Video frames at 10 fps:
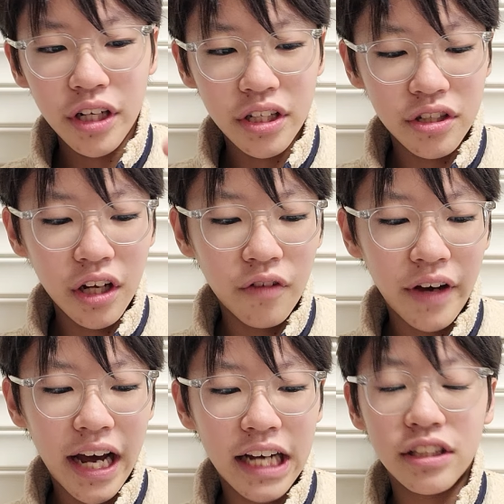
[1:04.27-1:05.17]
itself
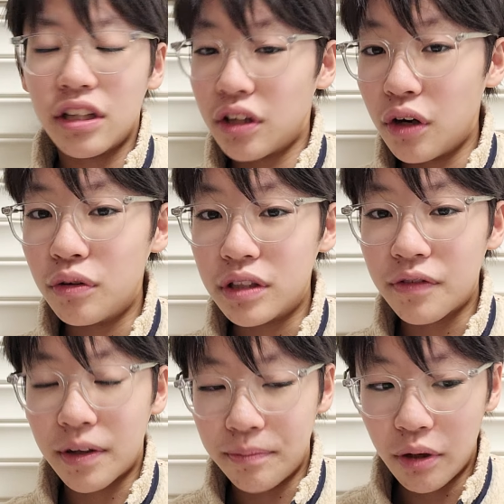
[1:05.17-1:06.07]
has loads
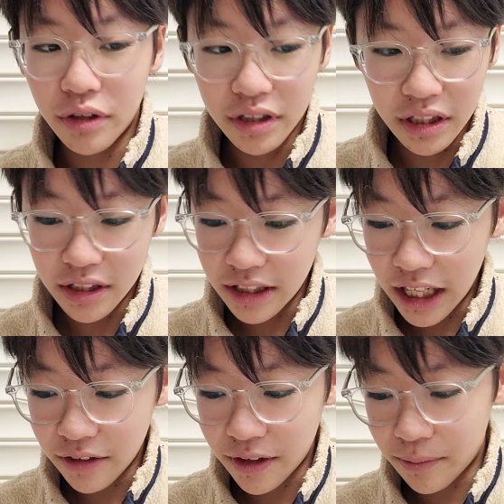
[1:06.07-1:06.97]
of components
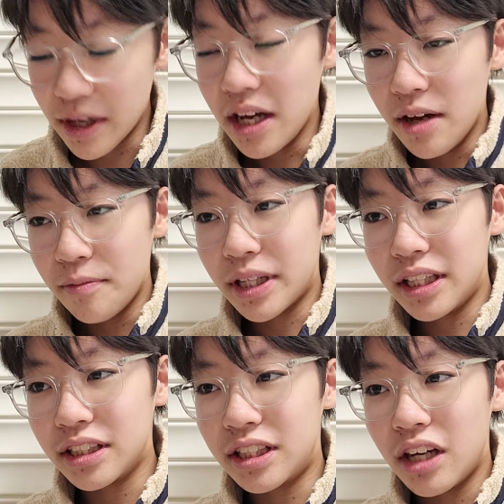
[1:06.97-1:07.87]
inside of them
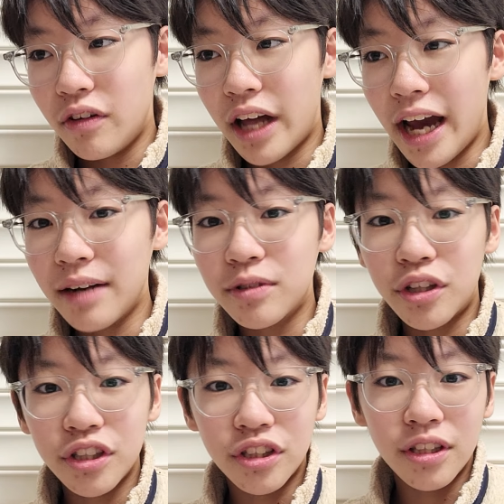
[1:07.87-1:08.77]
because, well, atoms
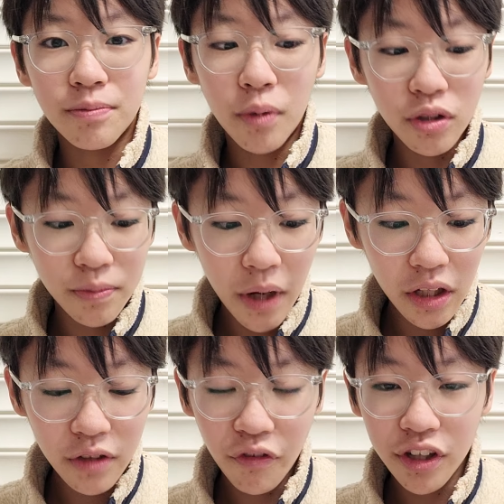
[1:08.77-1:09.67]
are just the most
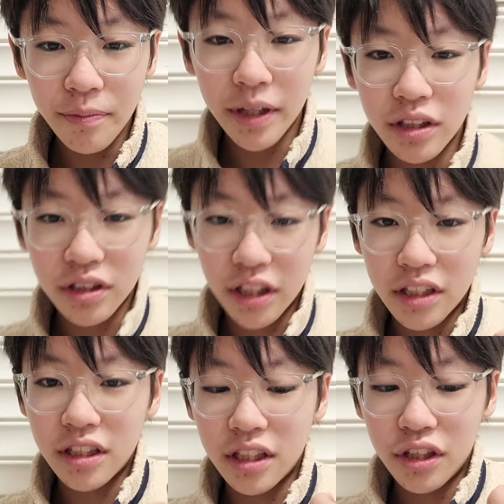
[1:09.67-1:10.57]
smallest fundamental
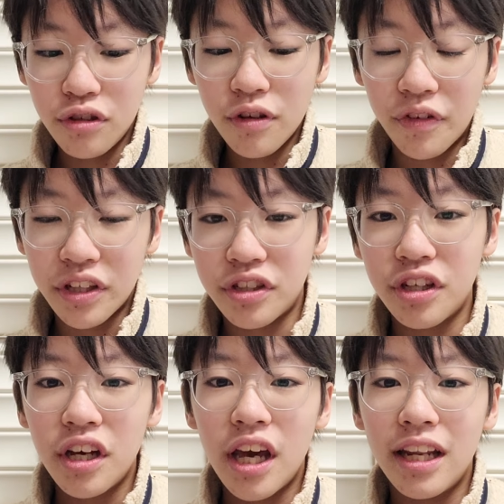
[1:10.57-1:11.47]
things in the universe.
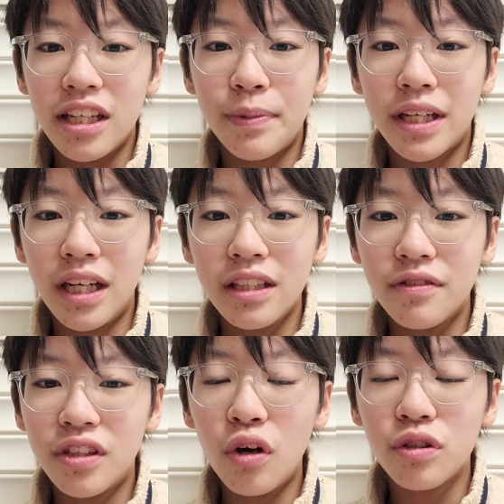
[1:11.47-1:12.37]
And it's because
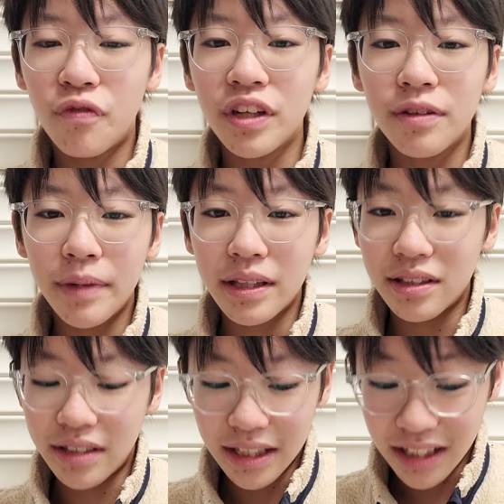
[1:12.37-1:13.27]
of those fundamental
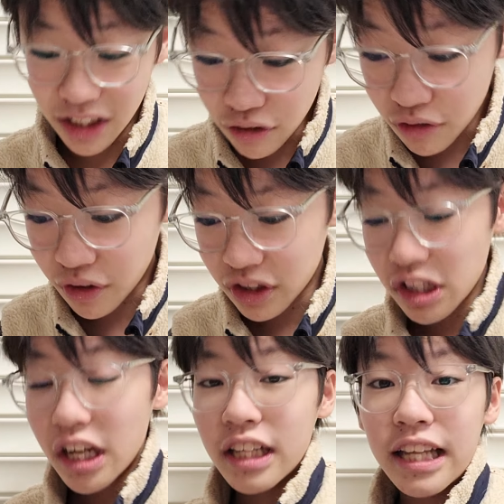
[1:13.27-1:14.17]
things in the universe
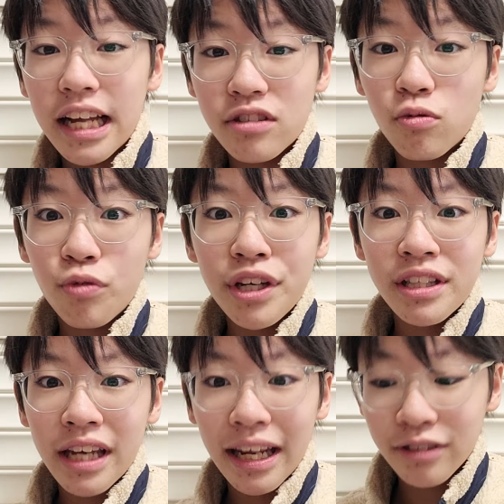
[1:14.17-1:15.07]
that we
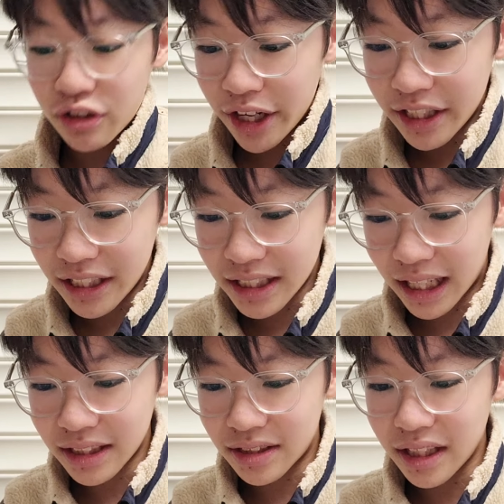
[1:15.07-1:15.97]
can create these
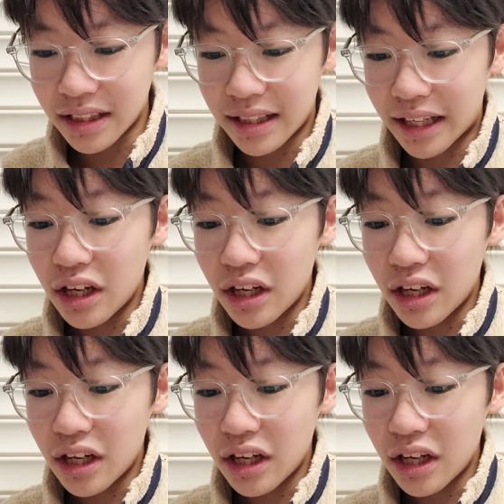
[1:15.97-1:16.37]
kinds of things, like